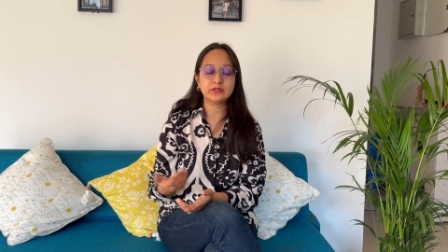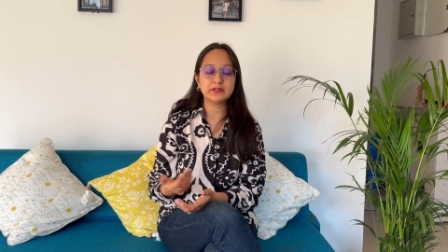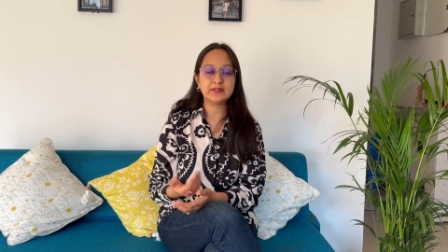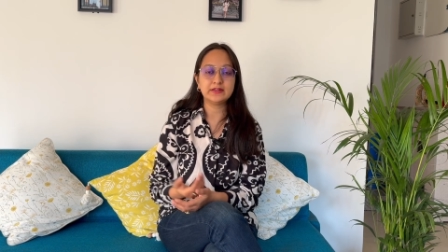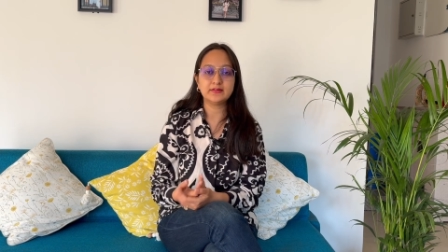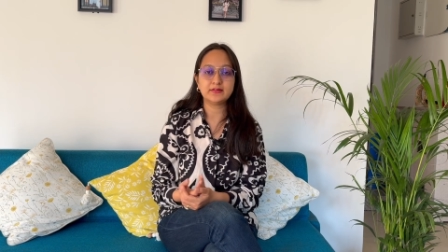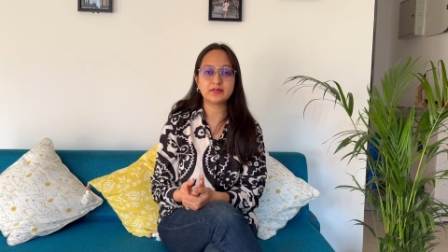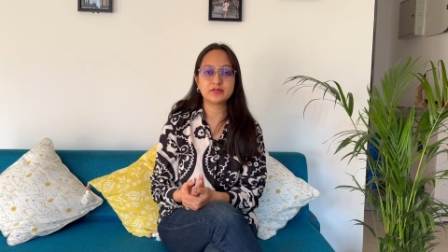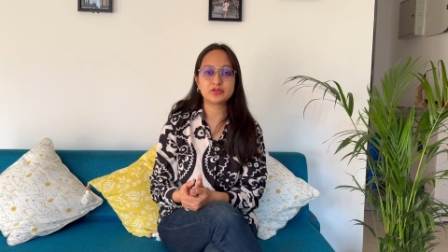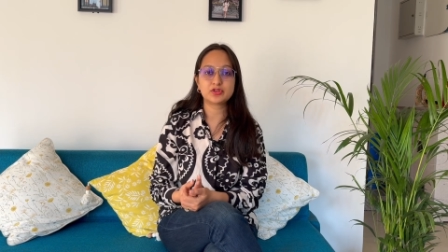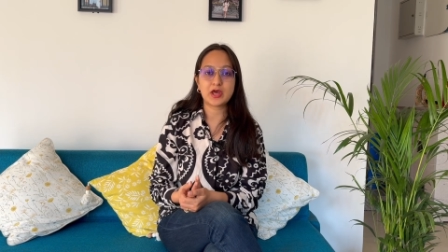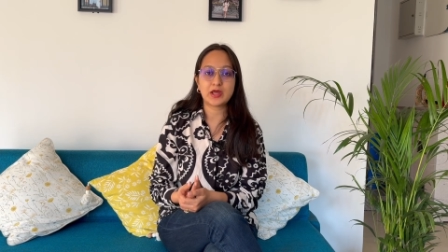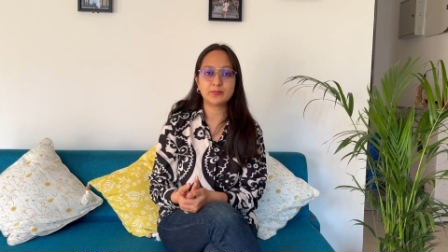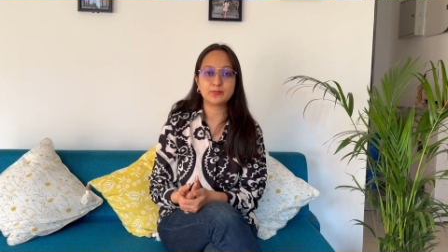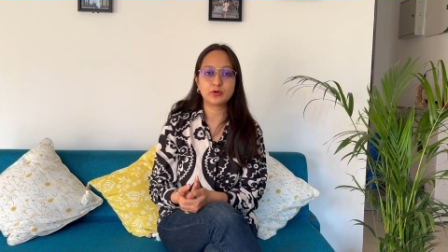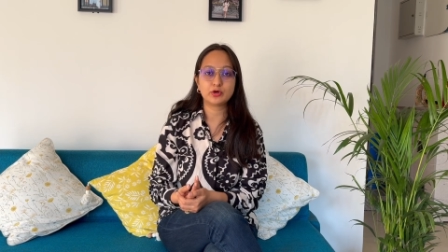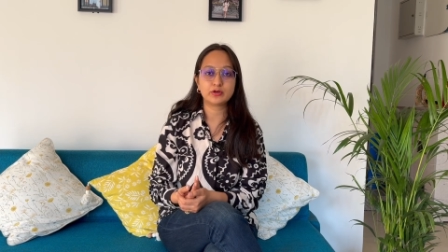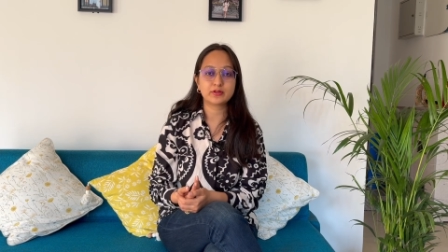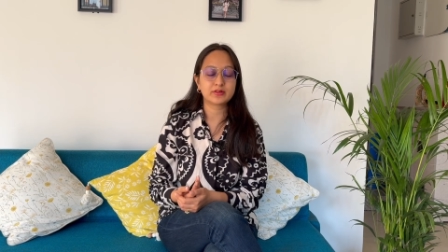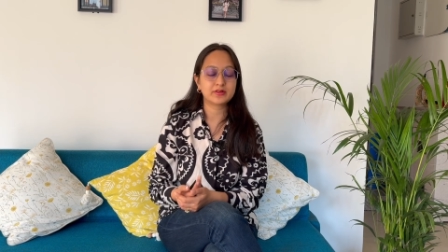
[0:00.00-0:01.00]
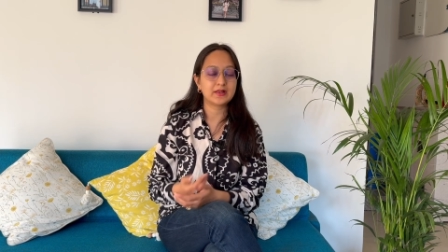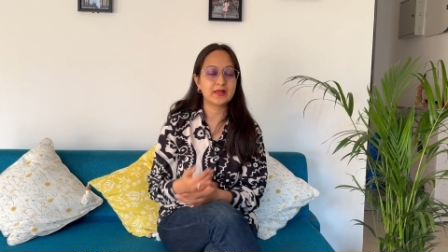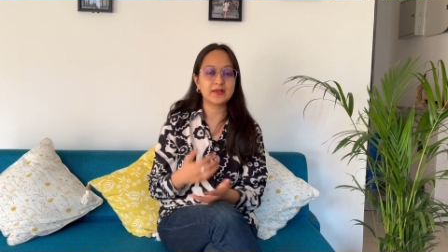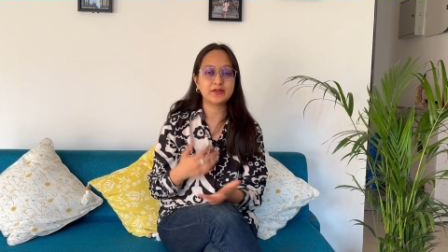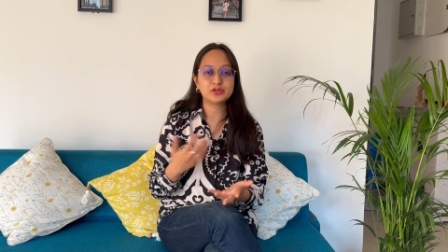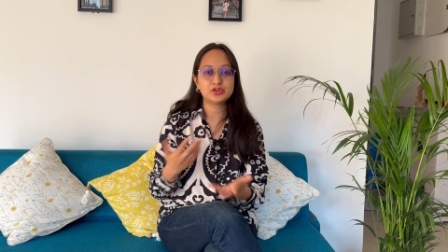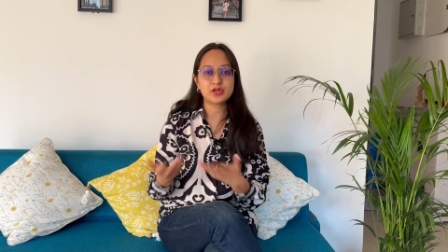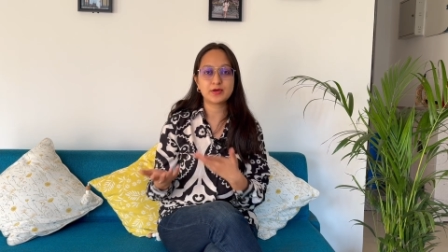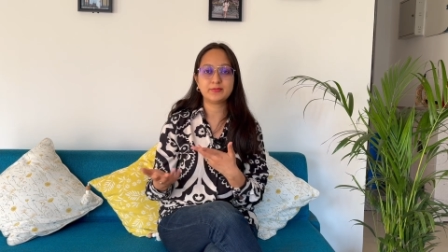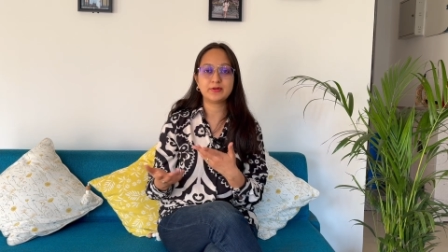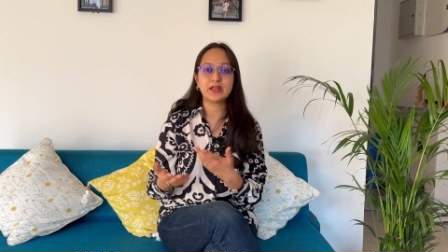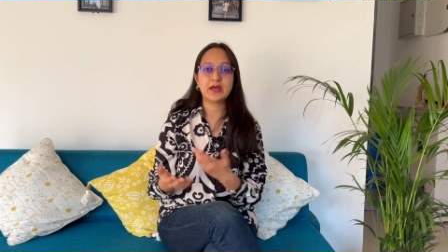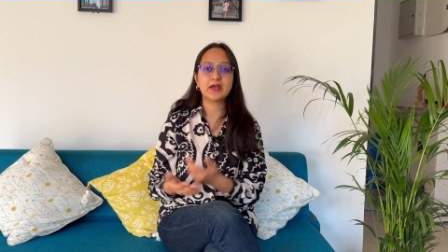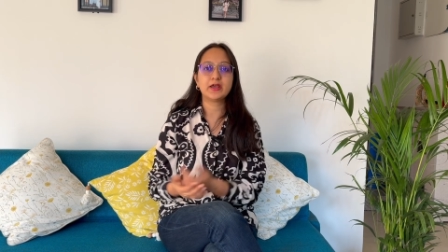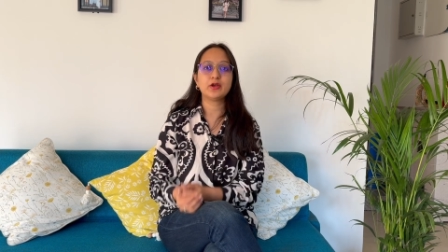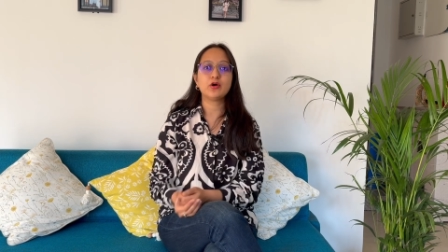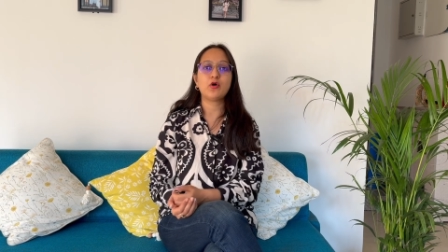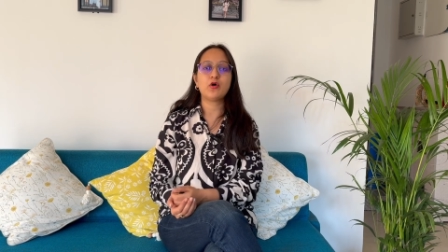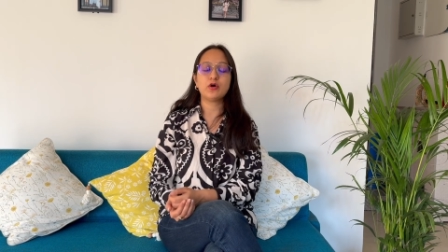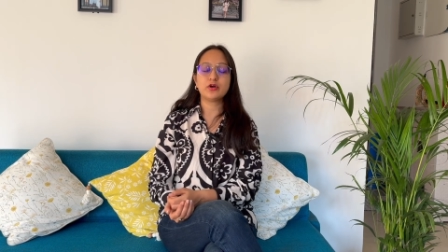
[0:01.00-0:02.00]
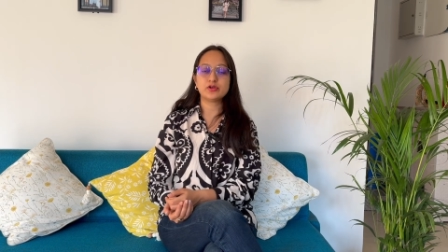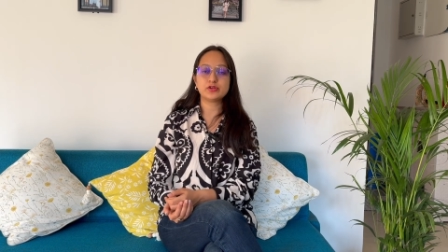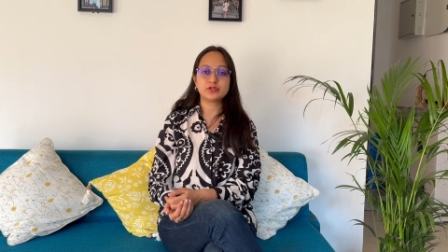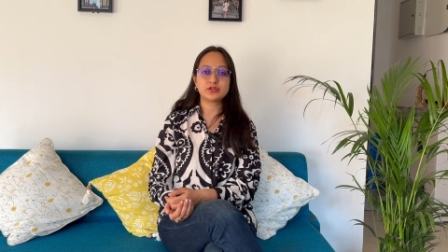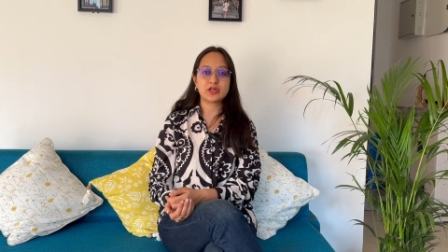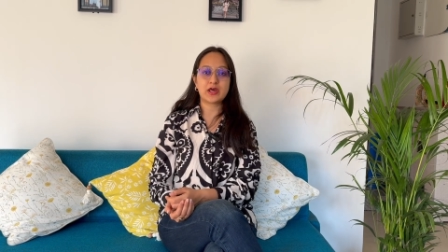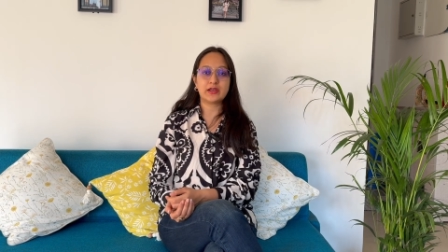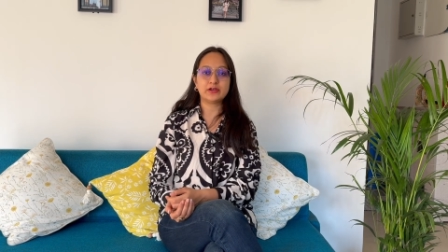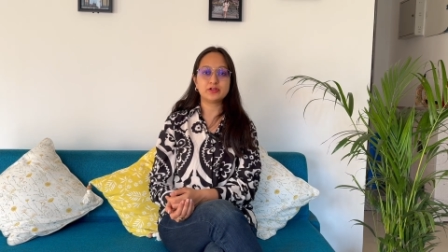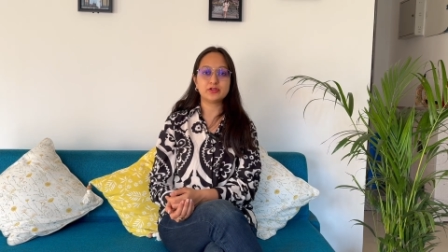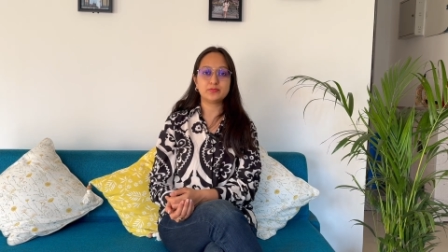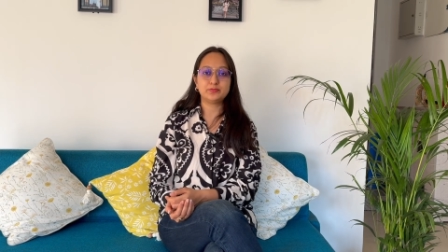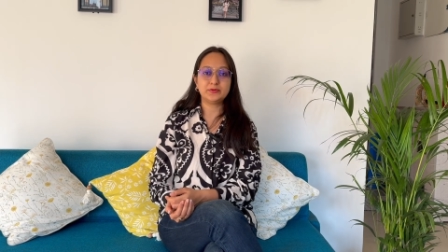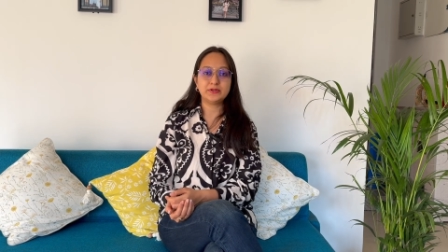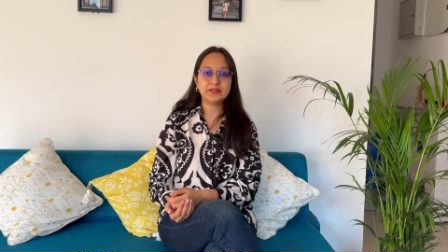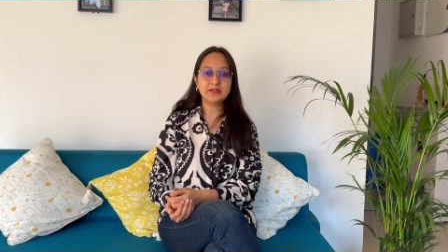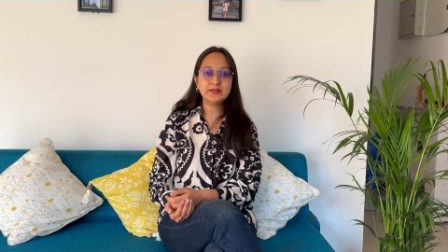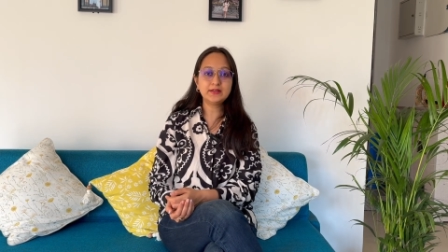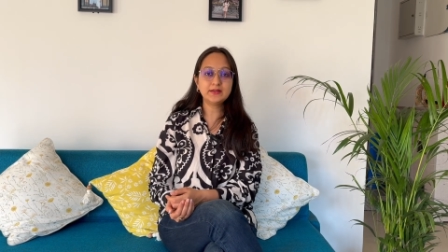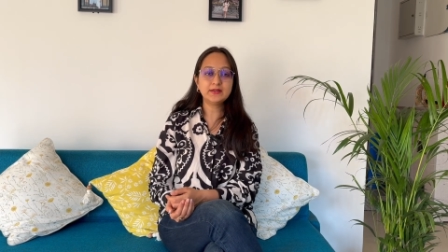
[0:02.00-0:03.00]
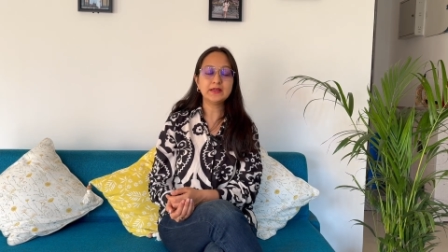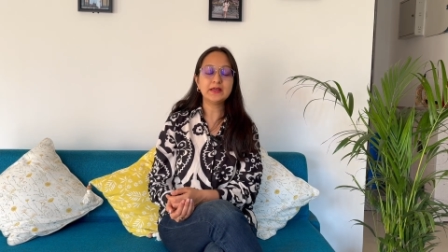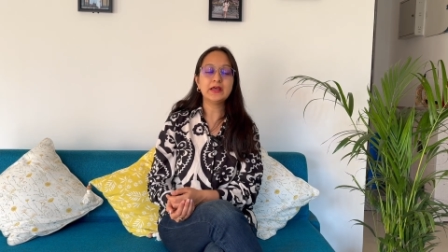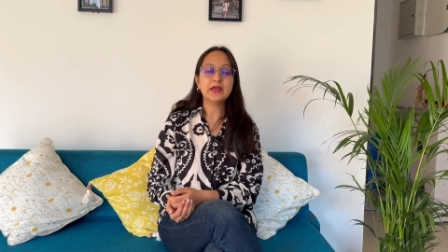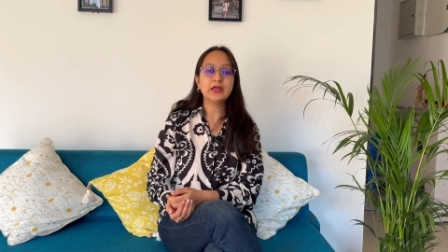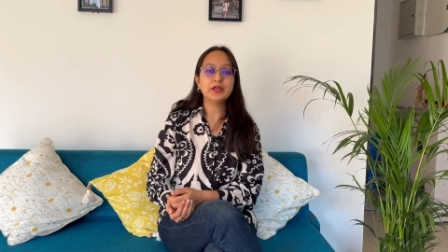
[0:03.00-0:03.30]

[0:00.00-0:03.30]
these chatbots like Gemini or ChatGPT,